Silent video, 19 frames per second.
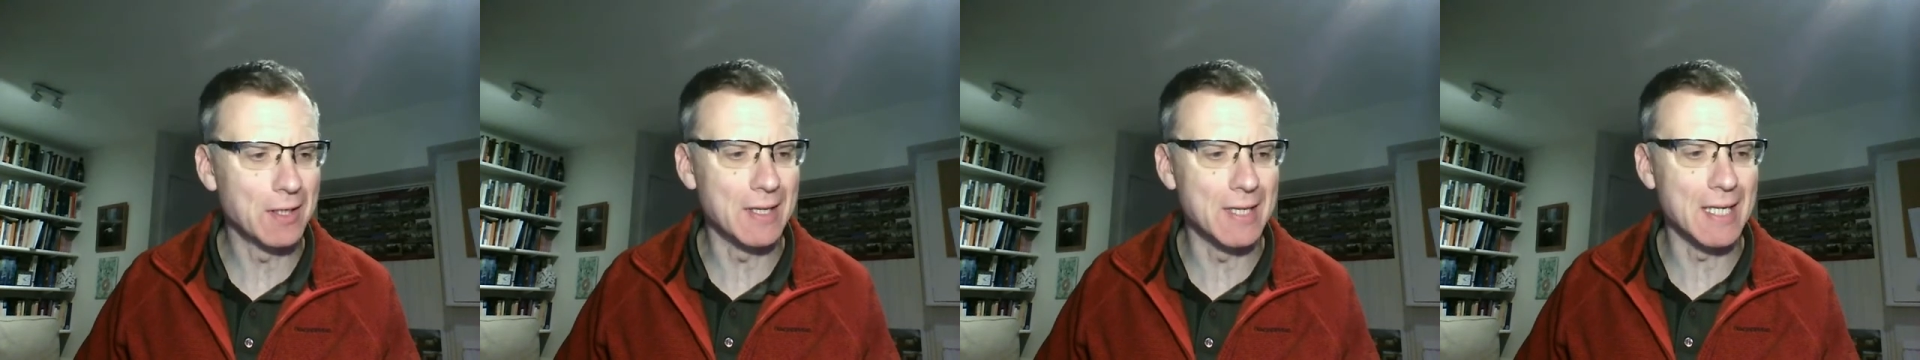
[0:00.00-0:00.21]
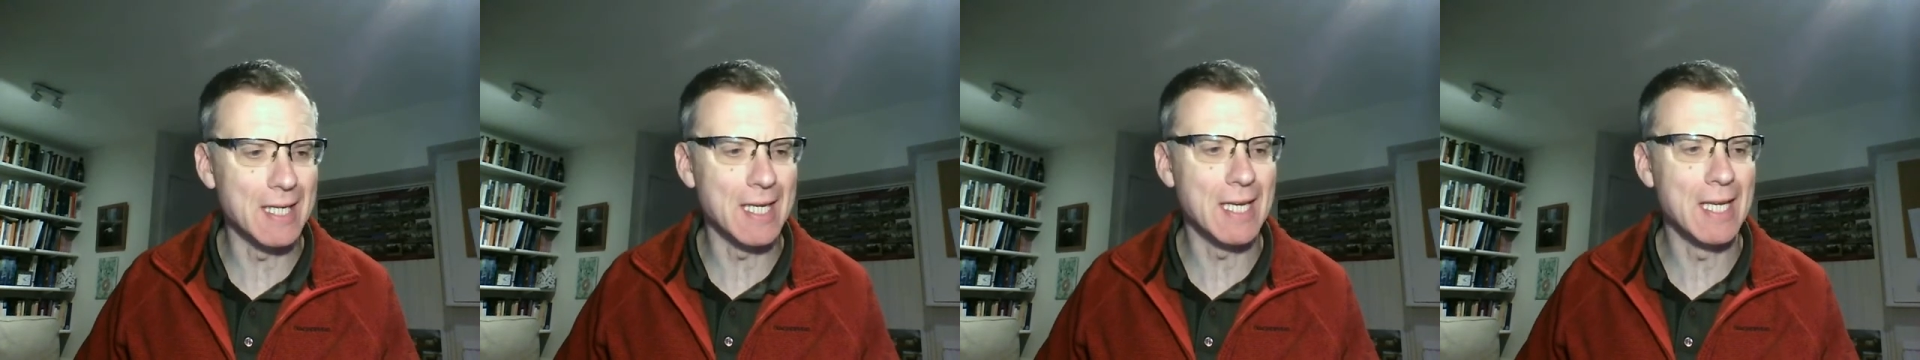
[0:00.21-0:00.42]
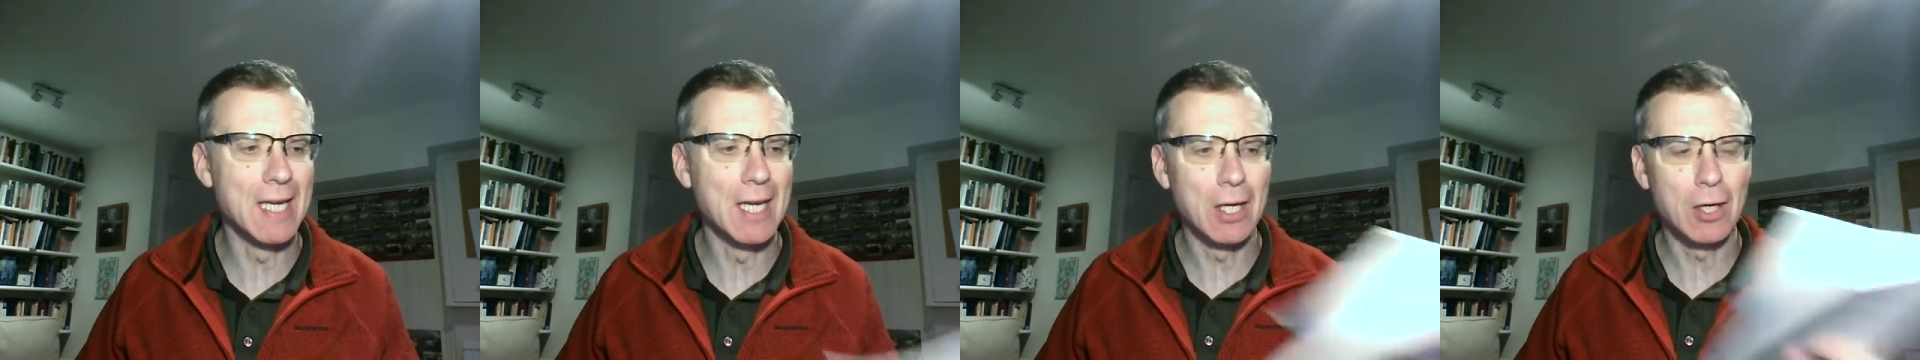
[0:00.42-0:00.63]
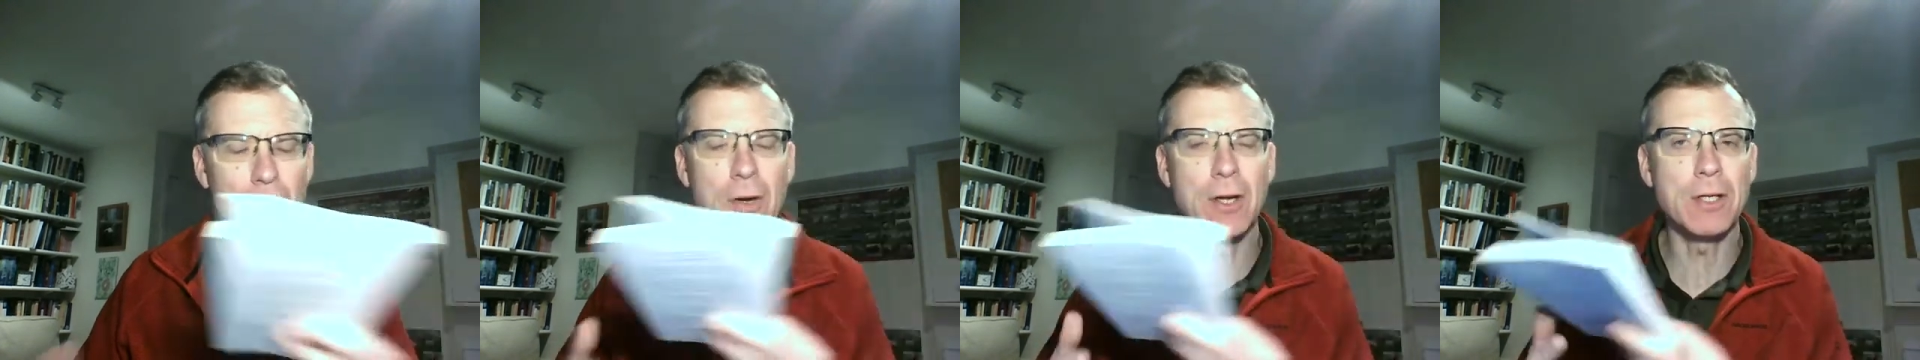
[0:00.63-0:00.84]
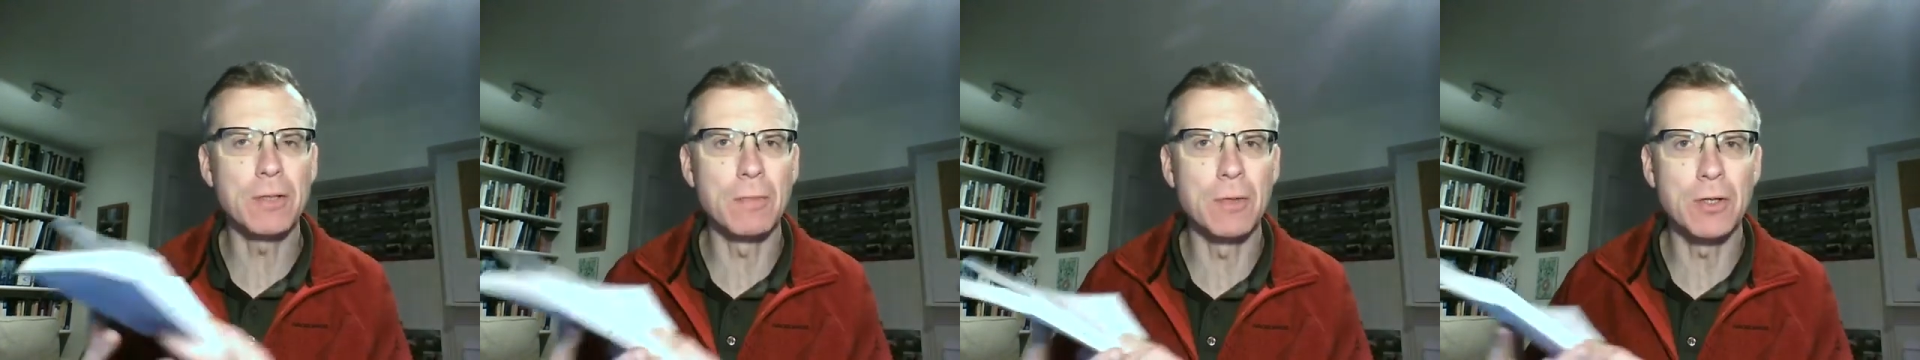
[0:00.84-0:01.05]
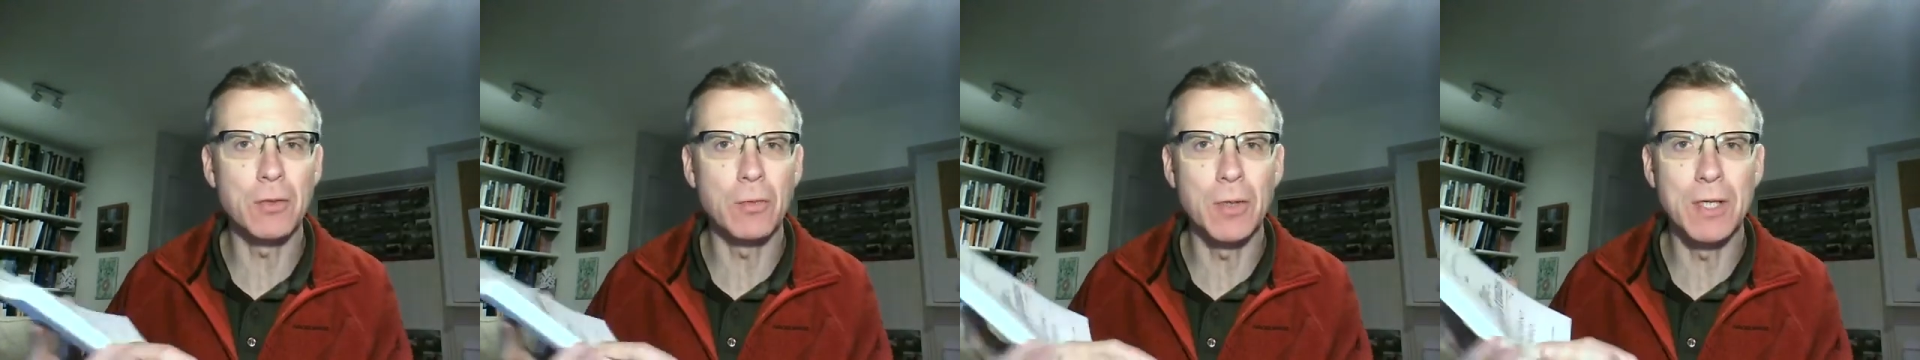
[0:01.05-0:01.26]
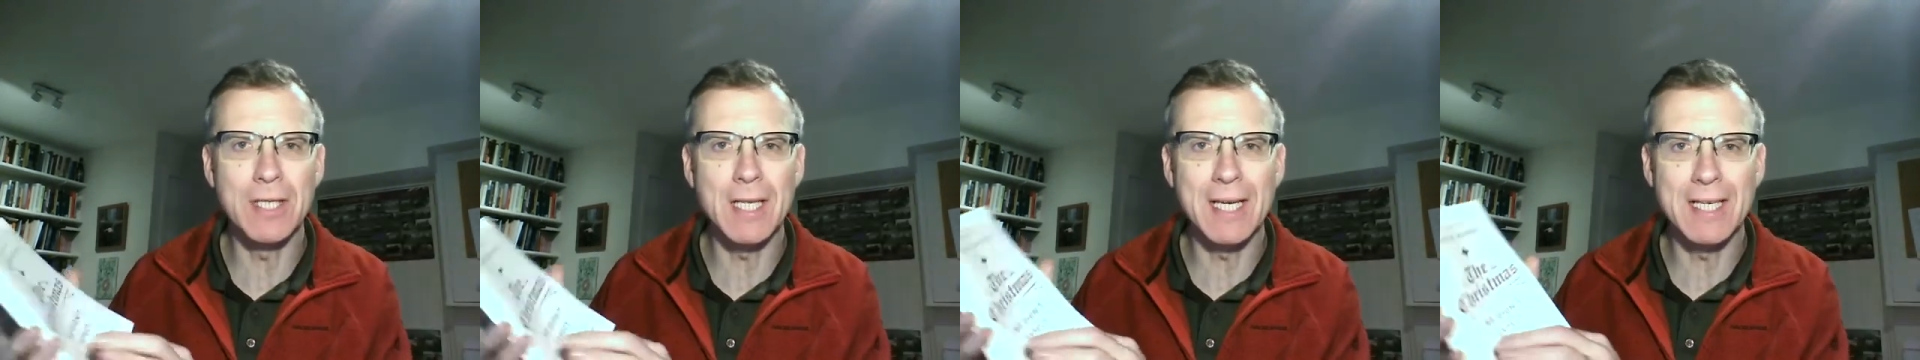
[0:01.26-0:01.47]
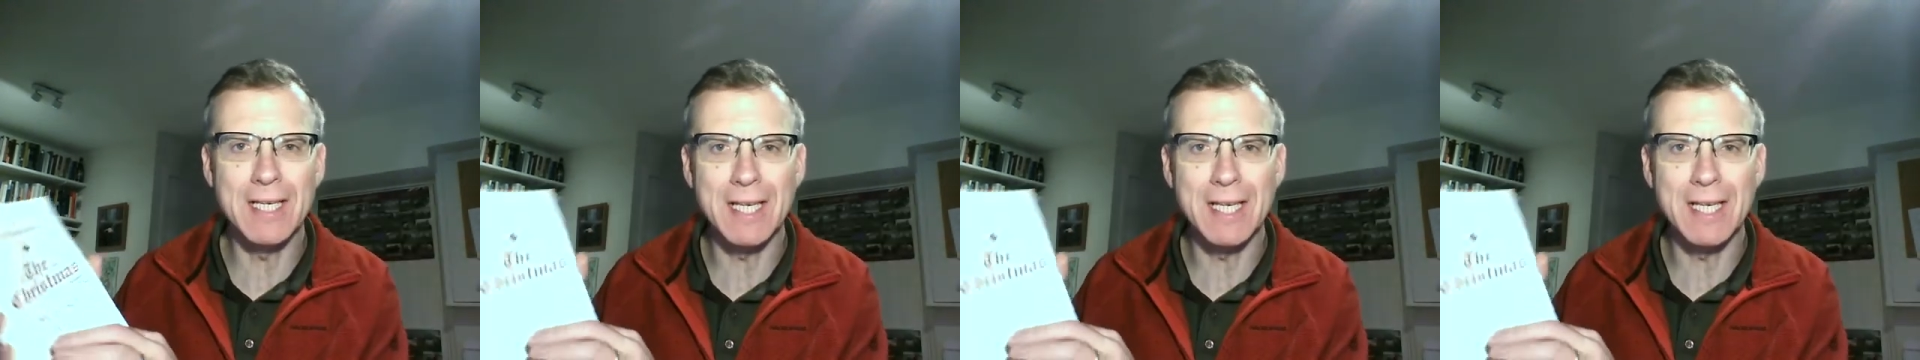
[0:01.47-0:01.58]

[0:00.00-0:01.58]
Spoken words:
The Christmas We Didn't